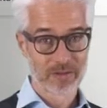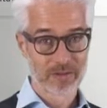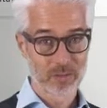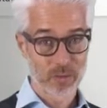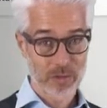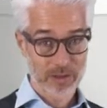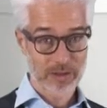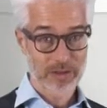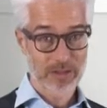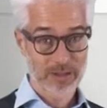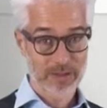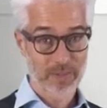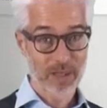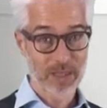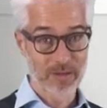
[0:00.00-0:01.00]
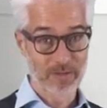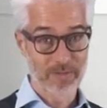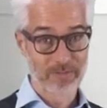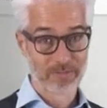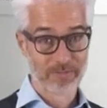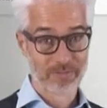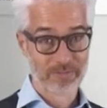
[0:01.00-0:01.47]
What does this mean?
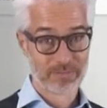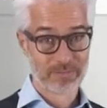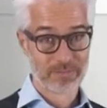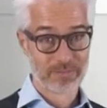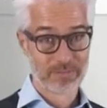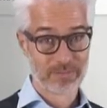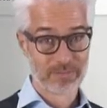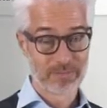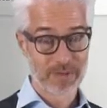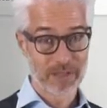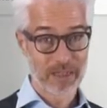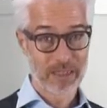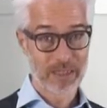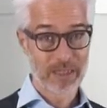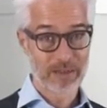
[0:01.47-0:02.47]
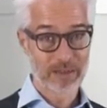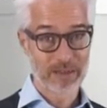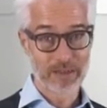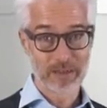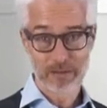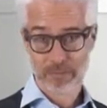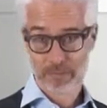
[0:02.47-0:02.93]
Any
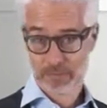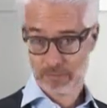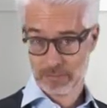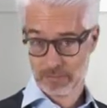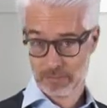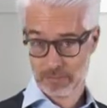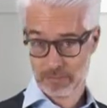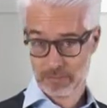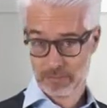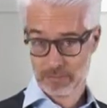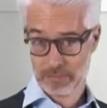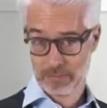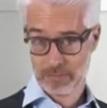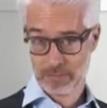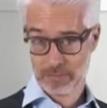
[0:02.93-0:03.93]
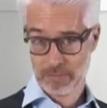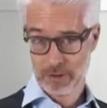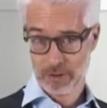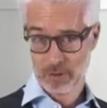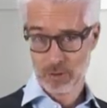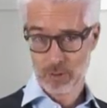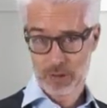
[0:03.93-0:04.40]
idea?
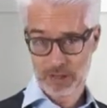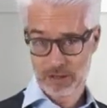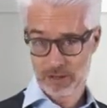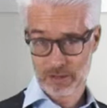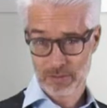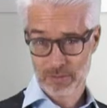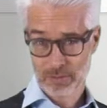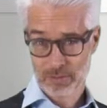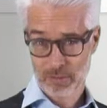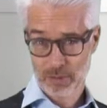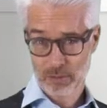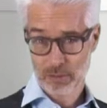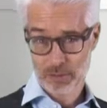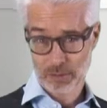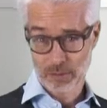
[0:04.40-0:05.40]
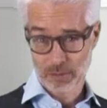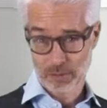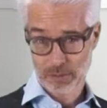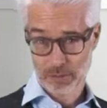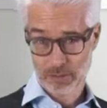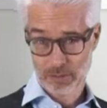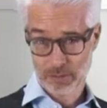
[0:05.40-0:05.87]
Who is Pluto?
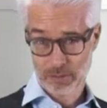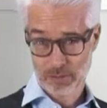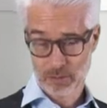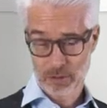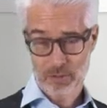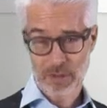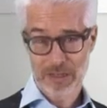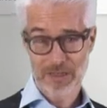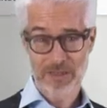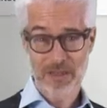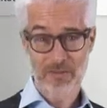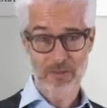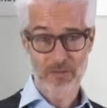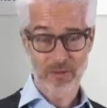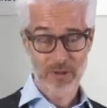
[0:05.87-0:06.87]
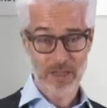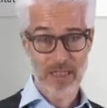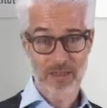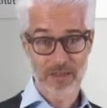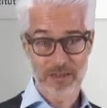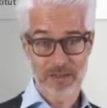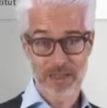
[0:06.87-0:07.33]
What means never
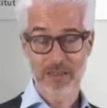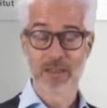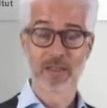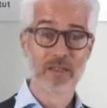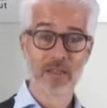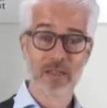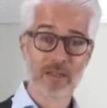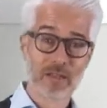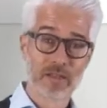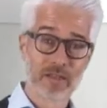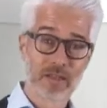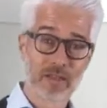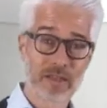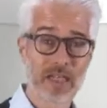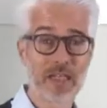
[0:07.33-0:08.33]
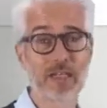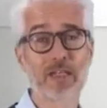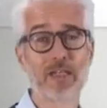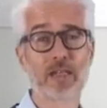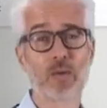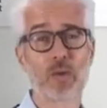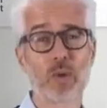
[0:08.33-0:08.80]
forget? And then, okay,
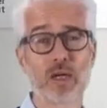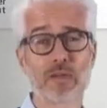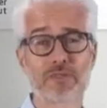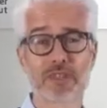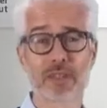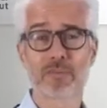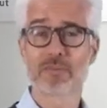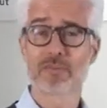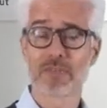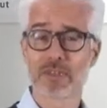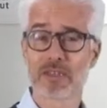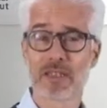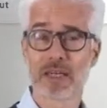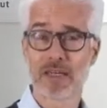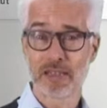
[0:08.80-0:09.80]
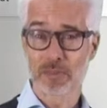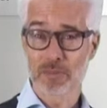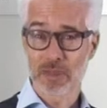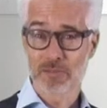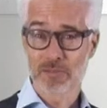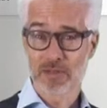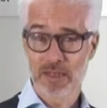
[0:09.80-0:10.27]
we have some time
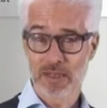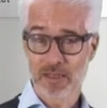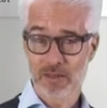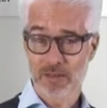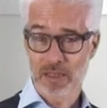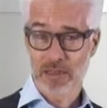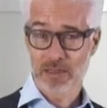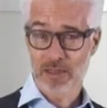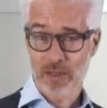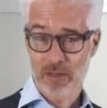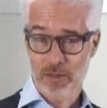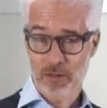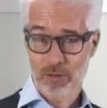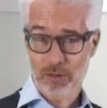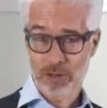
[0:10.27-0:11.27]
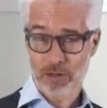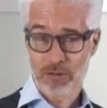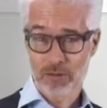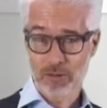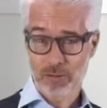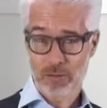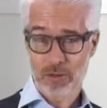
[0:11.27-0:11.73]
given there, 1930
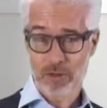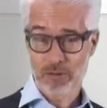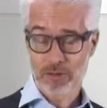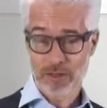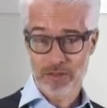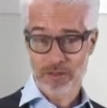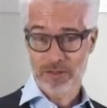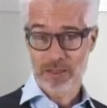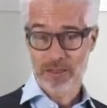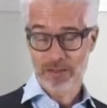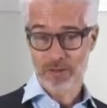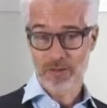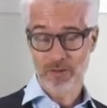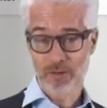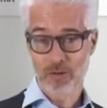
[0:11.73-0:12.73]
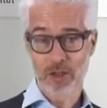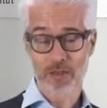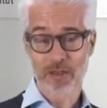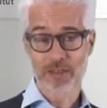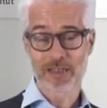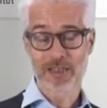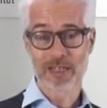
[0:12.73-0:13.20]
to 2006. So usually
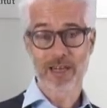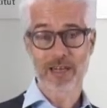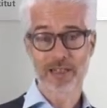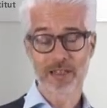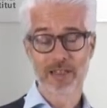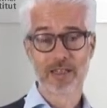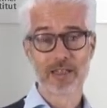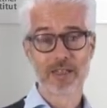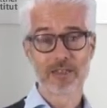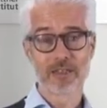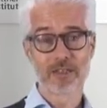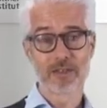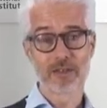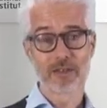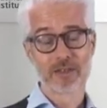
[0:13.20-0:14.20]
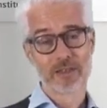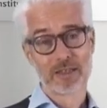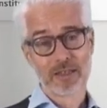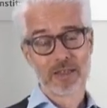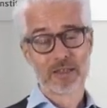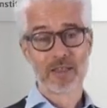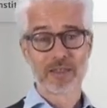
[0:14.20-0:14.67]
this is like,
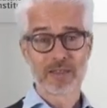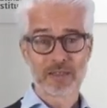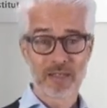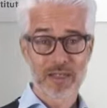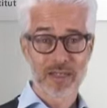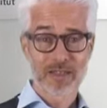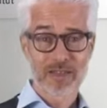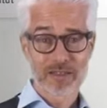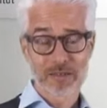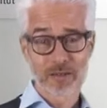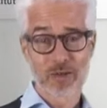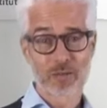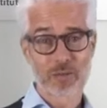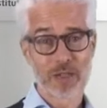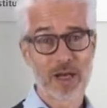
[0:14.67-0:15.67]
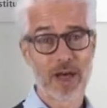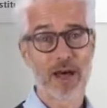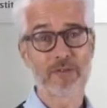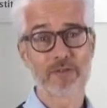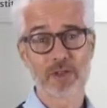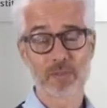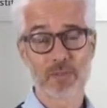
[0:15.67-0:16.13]
this could be the
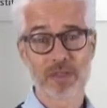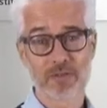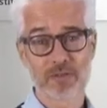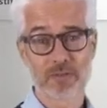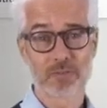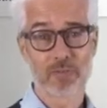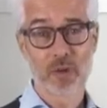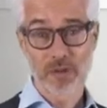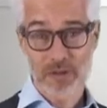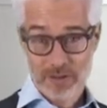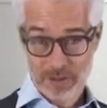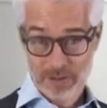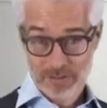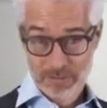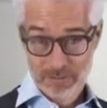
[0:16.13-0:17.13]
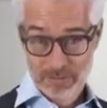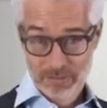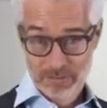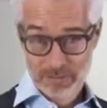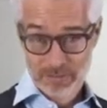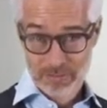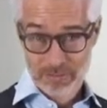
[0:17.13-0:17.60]
lifespan of a person.
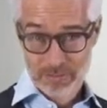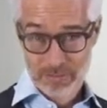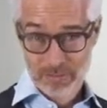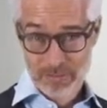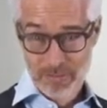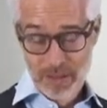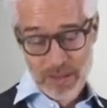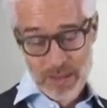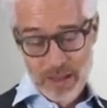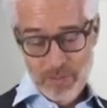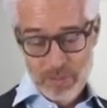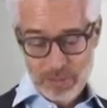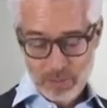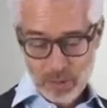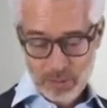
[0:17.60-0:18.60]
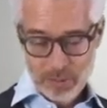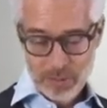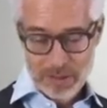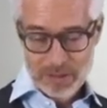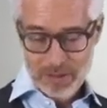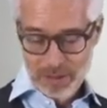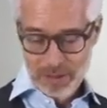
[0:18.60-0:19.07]
But
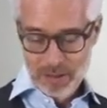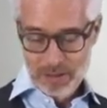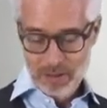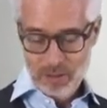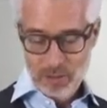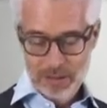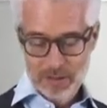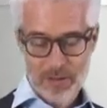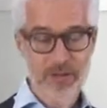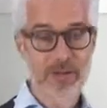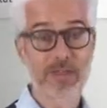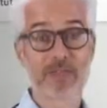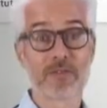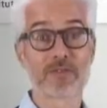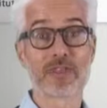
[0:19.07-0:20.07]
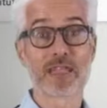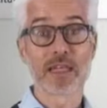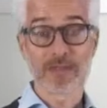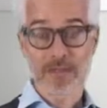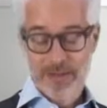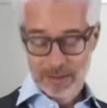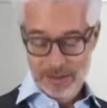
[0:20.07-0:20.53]
probably you might already have
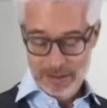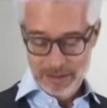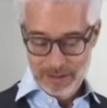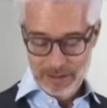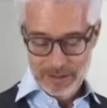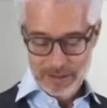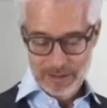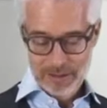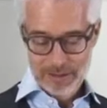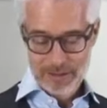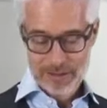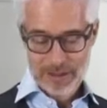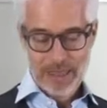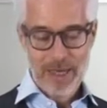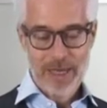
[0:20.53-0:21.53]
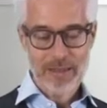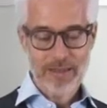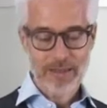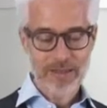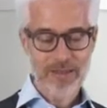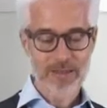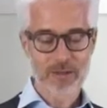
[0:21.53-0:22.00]
guessed it. In this case,
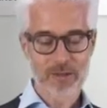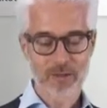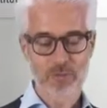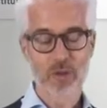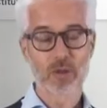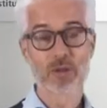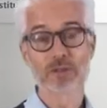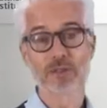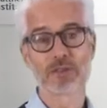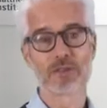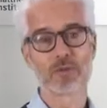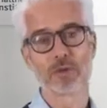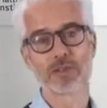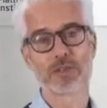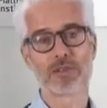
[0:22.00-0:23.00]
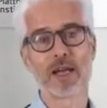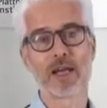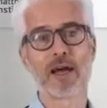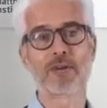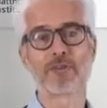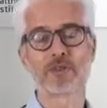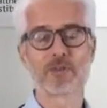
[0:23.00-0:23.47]
it's not a person, it was the
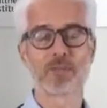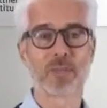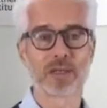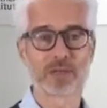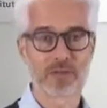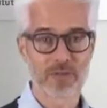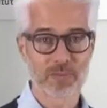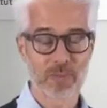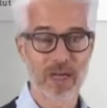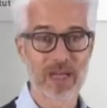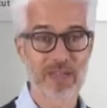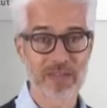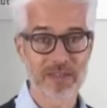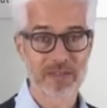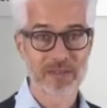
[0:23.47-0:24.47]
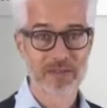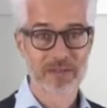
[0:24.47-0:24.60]
lifespan of a planet.